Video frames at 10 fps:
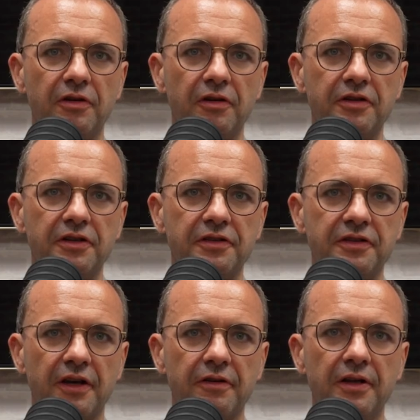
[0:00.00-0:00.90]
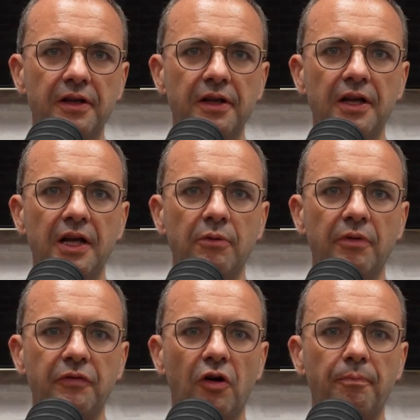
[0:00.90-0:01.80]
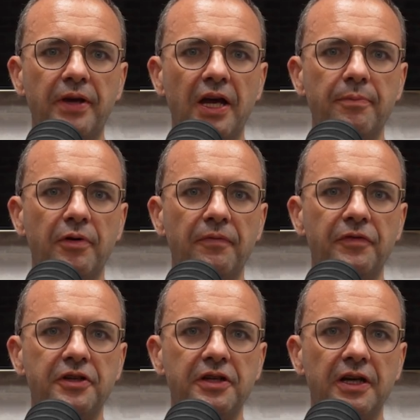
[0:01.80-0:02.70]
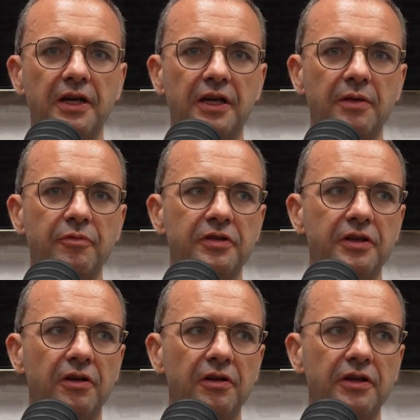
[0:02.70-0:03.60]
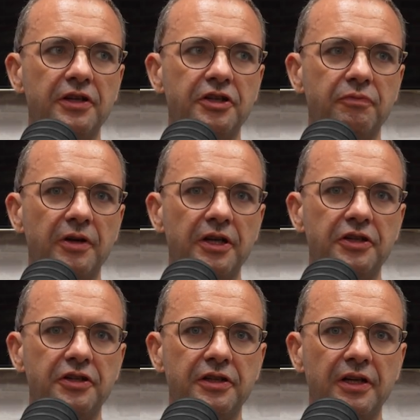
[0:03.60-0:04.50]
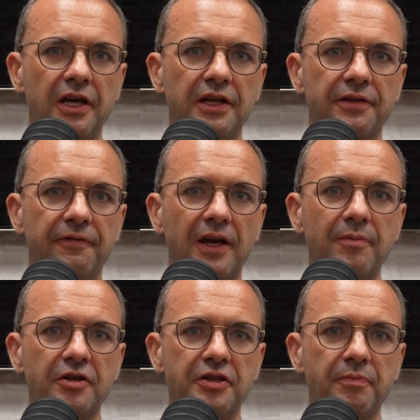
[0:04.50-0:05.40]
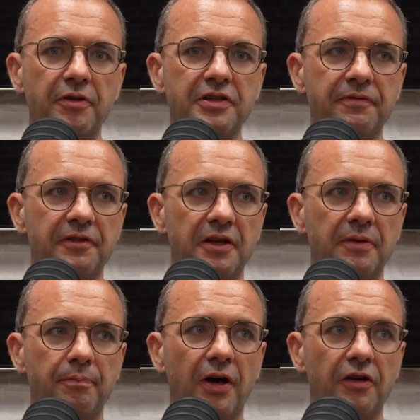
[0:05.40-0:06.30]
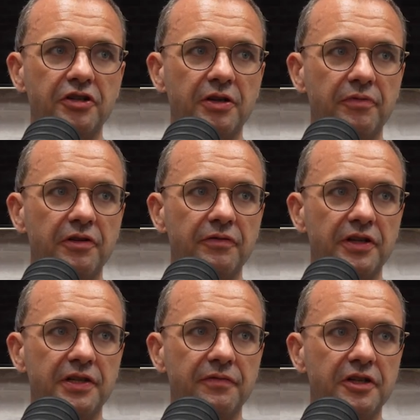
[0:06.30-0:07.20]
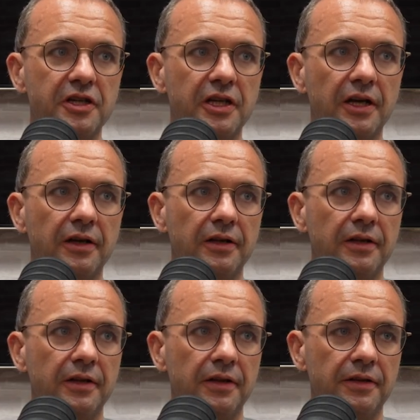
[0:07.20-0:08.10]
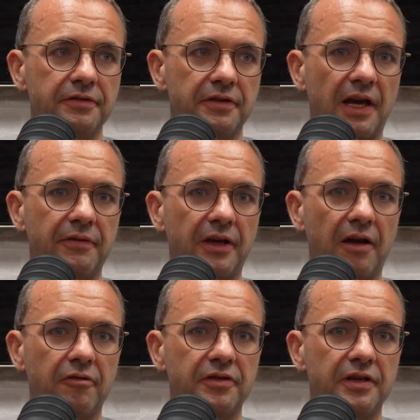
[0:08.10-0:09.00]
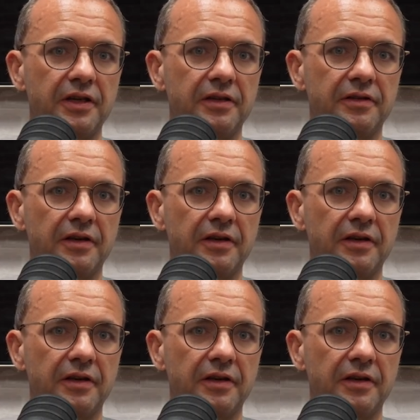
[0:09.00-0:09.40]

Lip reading: colleges. So we've got Piedmont, Virginia Community College, which is famous mostly for the partnership with the University of Virginia. So they have a guaranteed